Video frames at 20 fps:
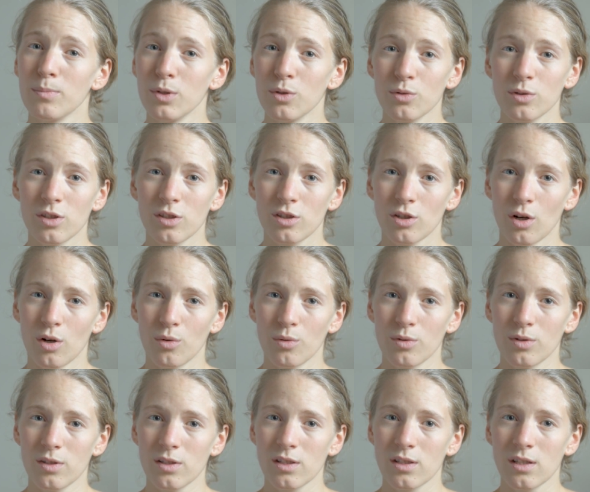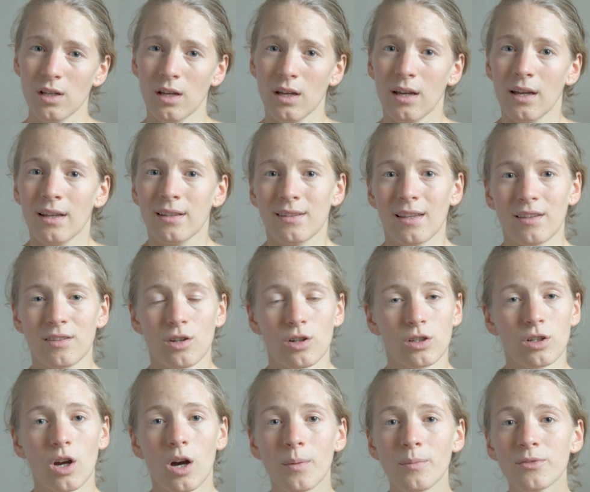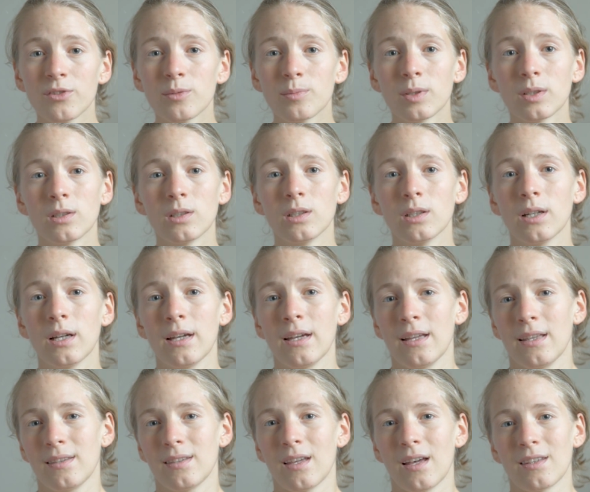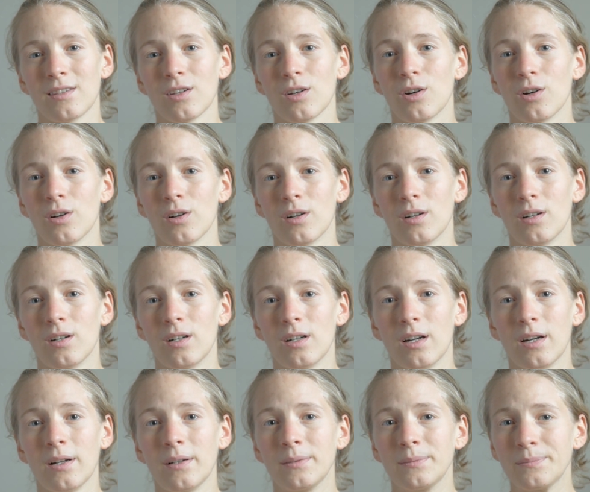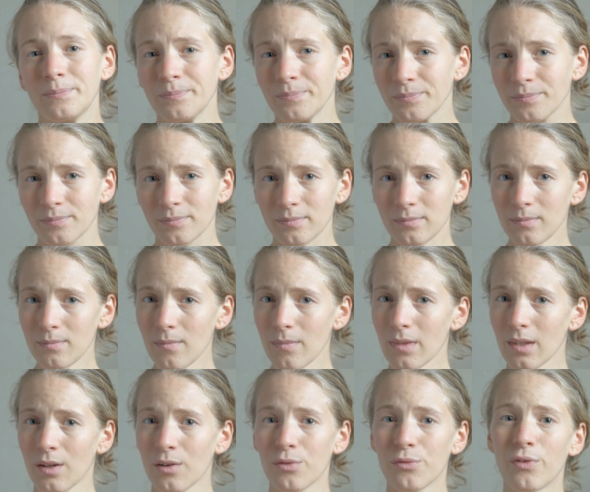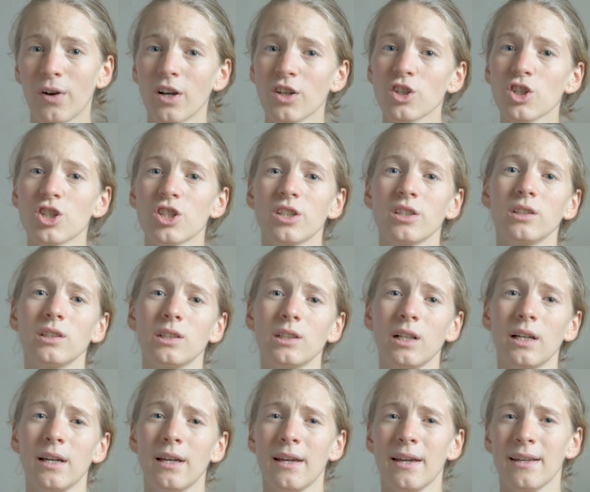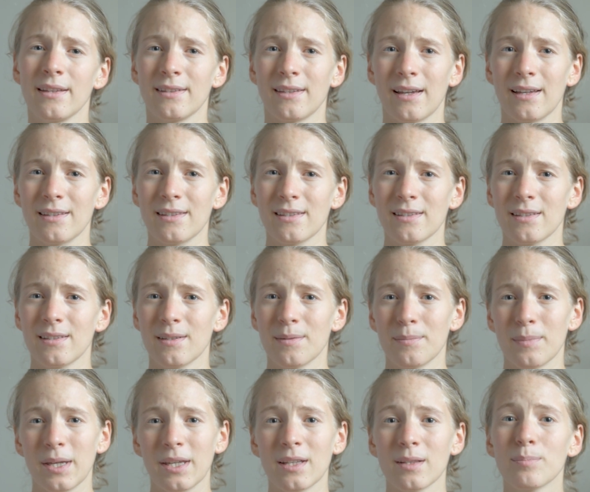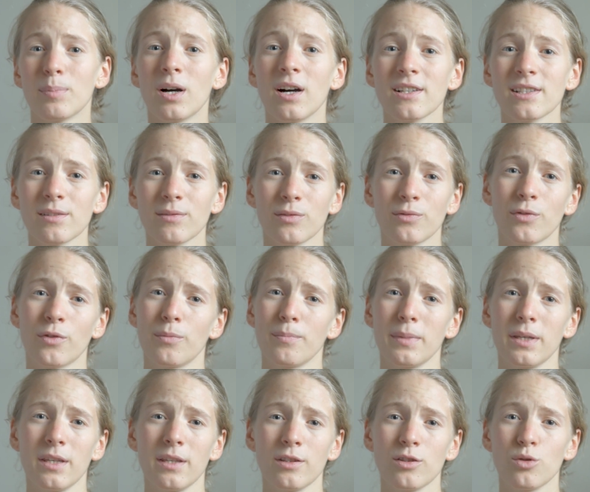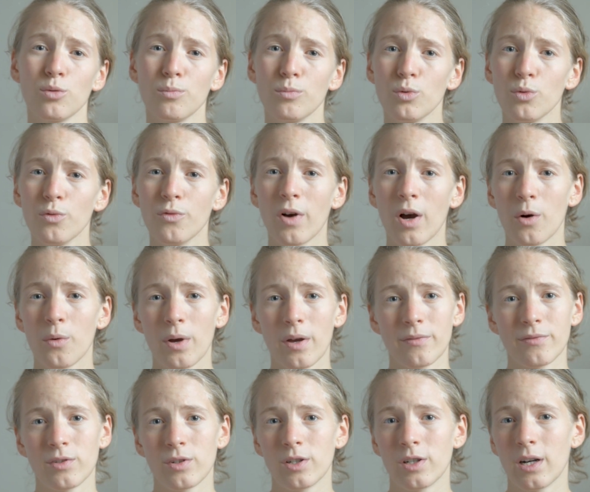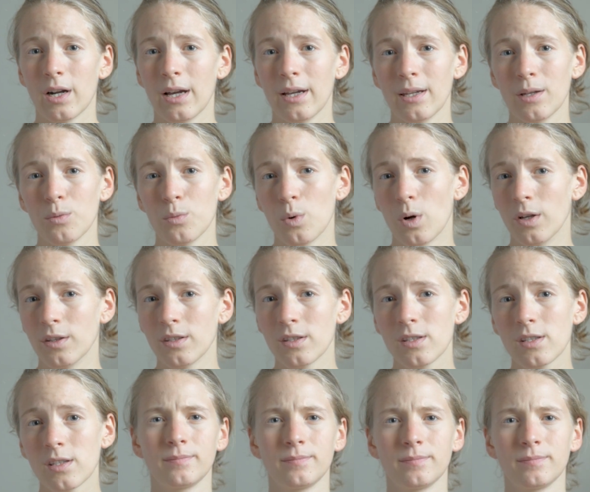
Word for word: muted tones that are comfortable, that are functional, that make it possible for me to move however I want.